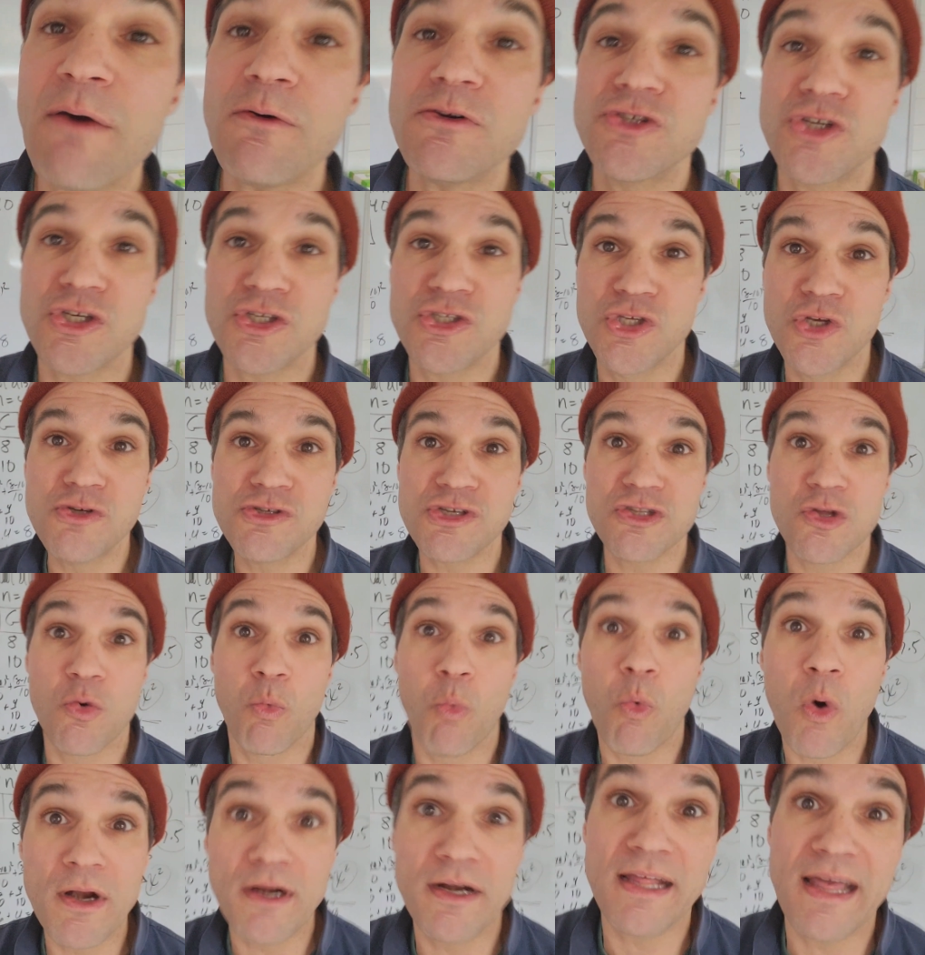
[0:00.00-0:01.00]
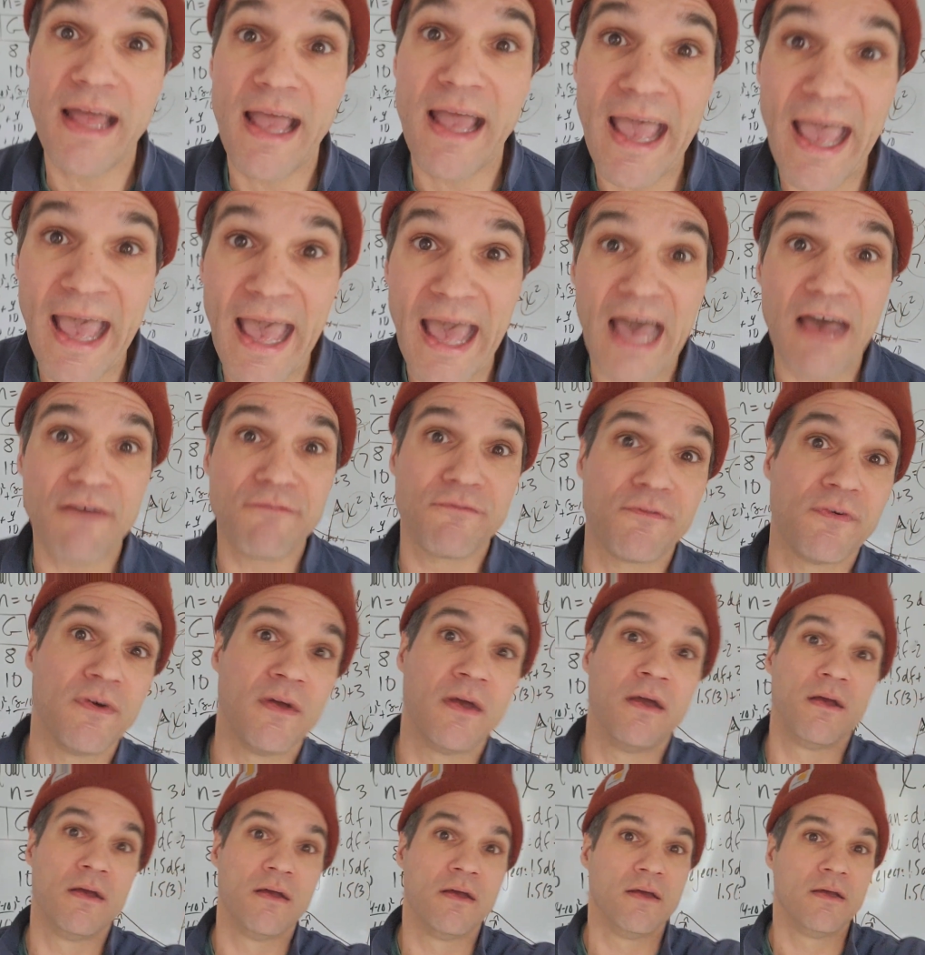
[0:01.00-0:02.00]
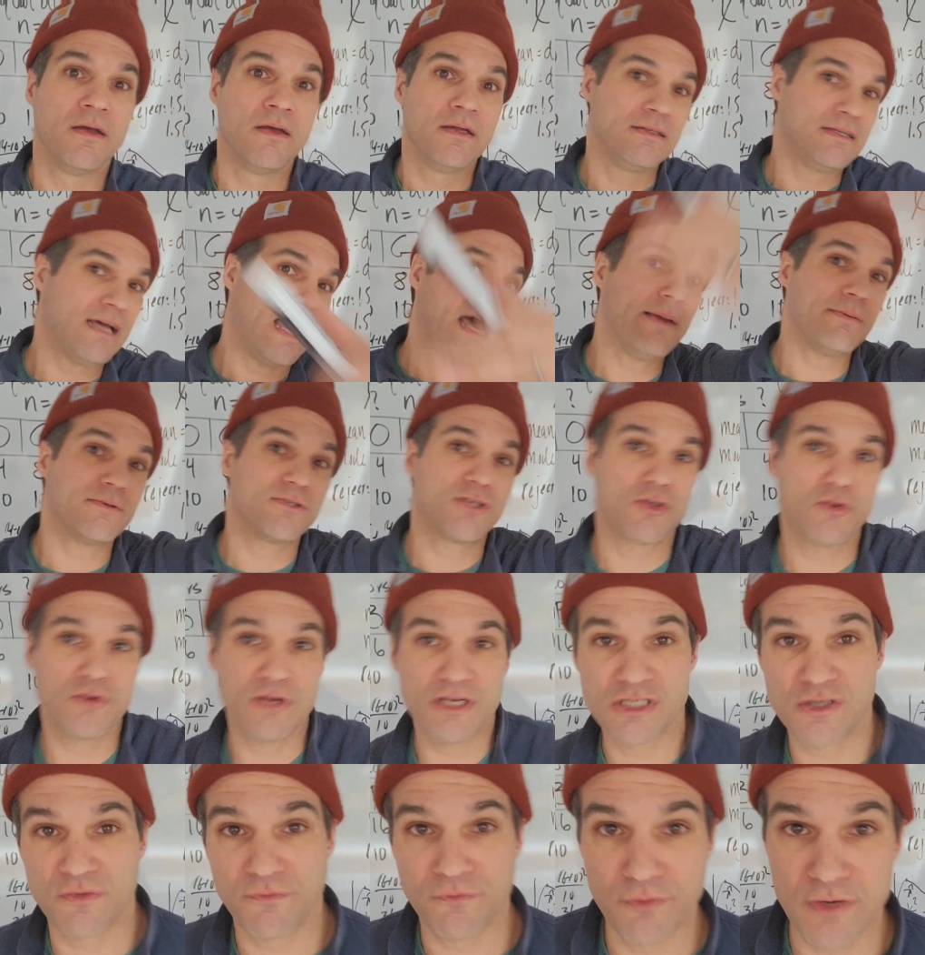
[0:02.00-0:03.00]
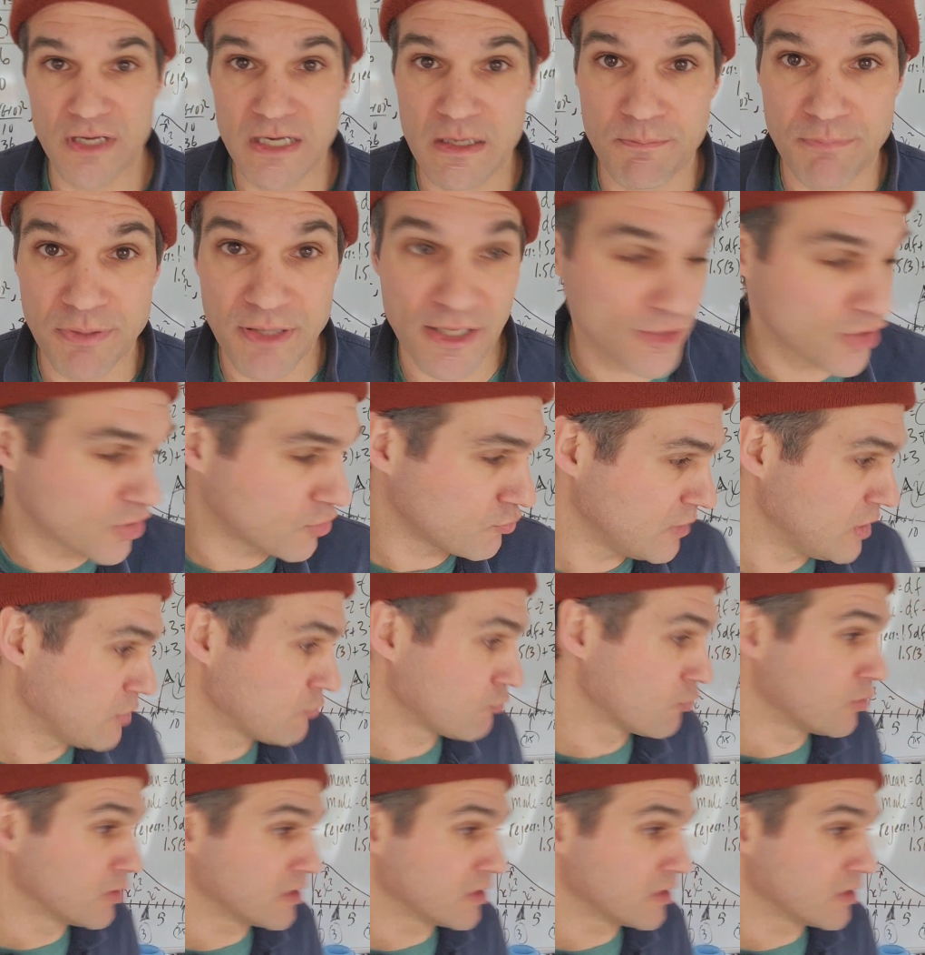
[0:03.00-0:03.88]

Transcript: just using the 1.5 times degrees of freedom plus 3 rule